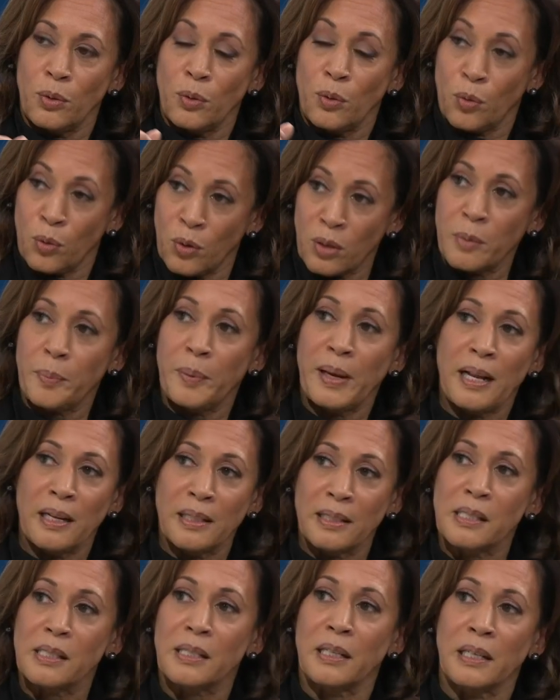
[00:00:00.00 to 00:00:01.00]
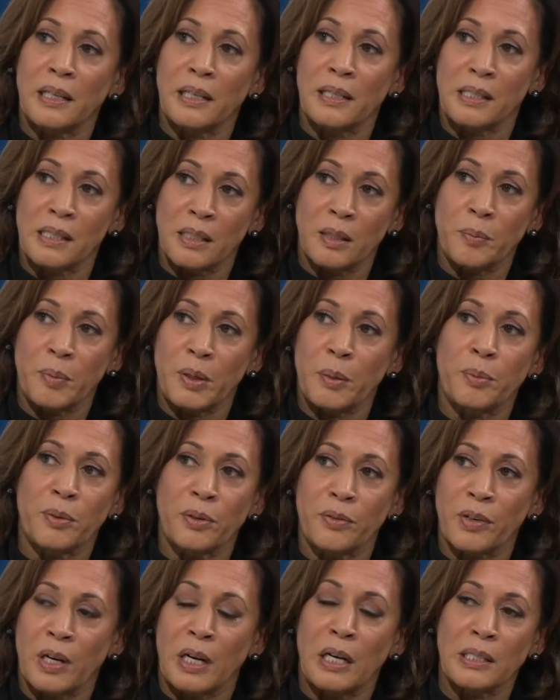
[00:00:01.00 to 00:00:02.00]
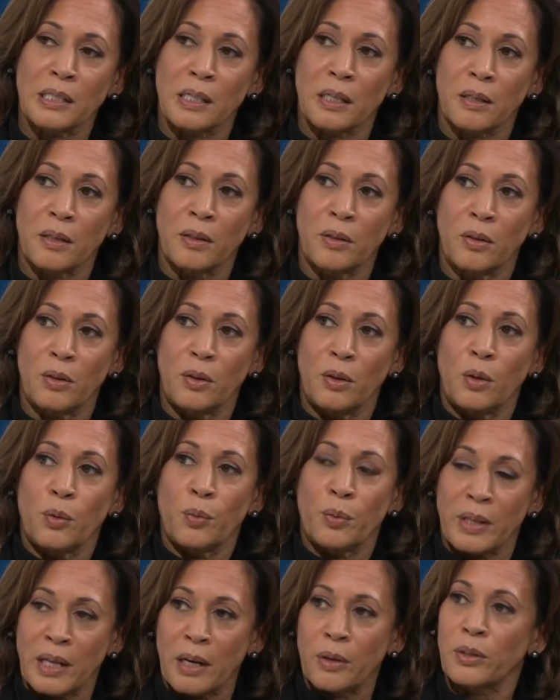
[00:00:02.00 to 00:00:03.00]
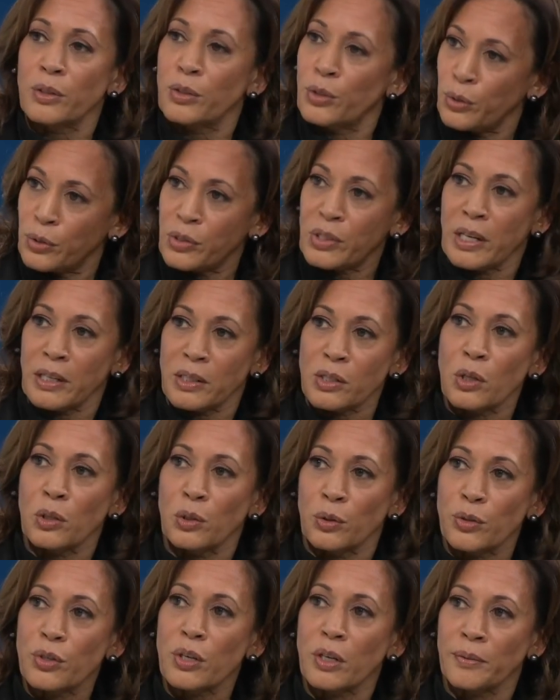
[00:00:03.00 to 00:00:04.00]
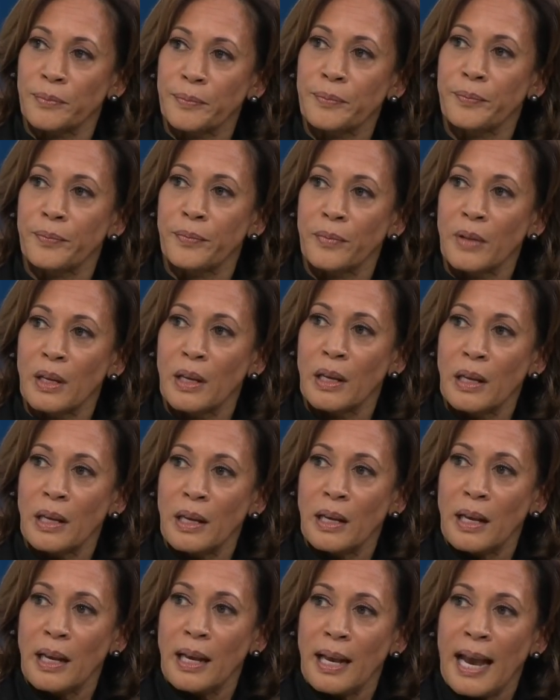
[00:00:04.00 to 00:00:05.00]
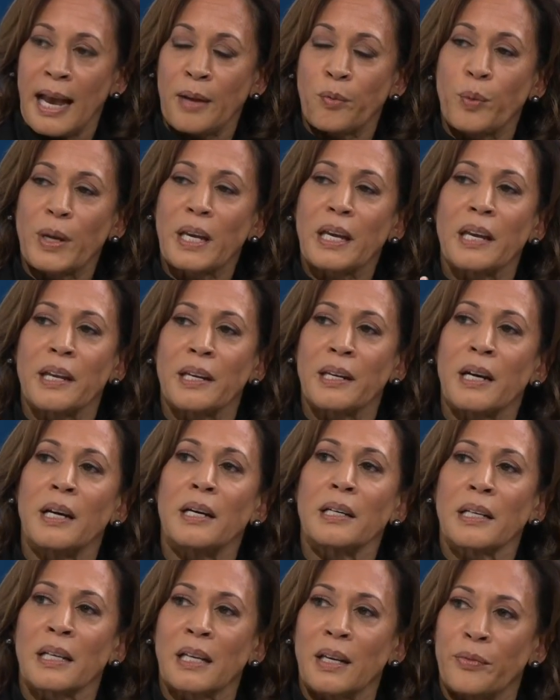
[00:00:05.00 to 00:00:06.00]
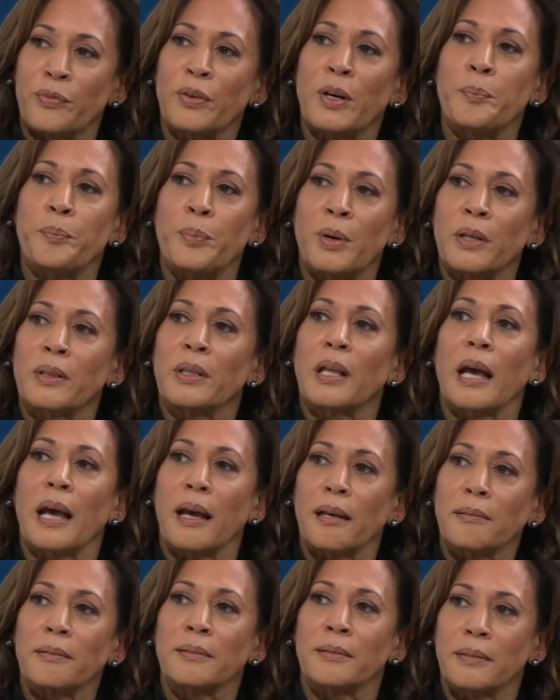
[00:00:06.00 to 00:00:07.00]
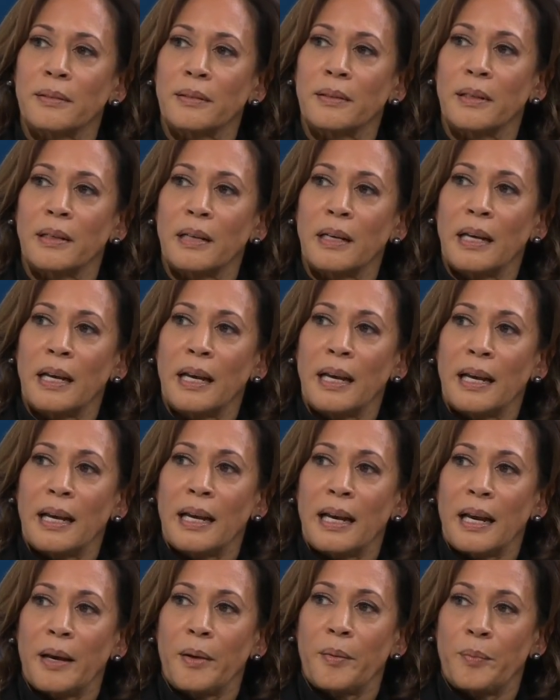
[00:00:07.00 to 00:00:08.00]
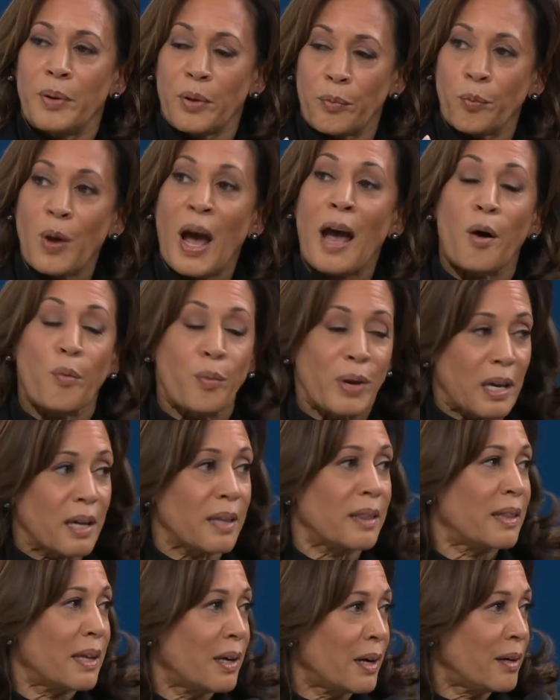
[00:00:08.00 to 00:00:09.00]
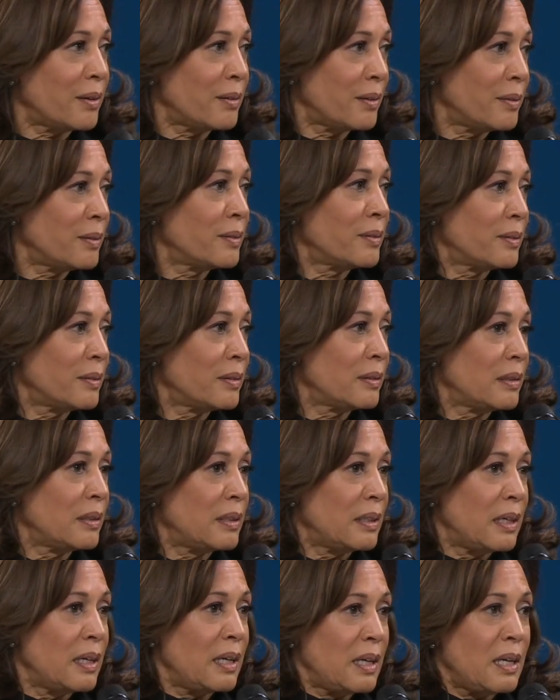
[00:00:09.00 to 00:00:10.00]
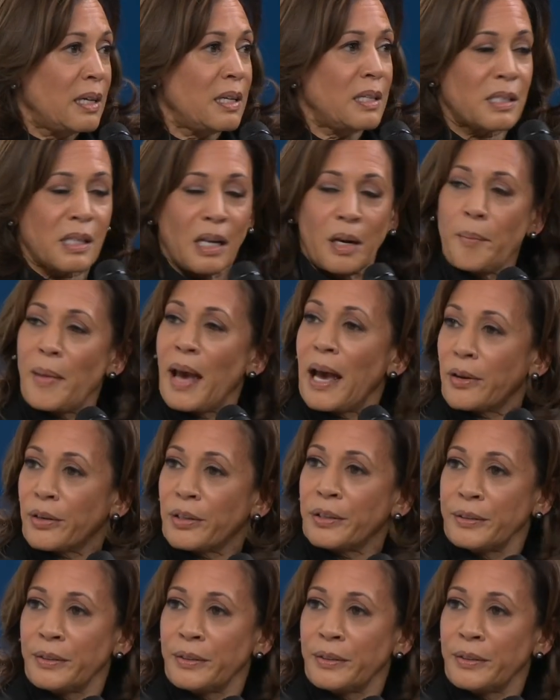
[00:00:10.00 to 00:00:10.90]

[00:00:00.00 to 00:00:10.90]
or the Palestinians and the people of Gaza, without a two-state solution. And we cannot give up on that. But how we get there is going to matter.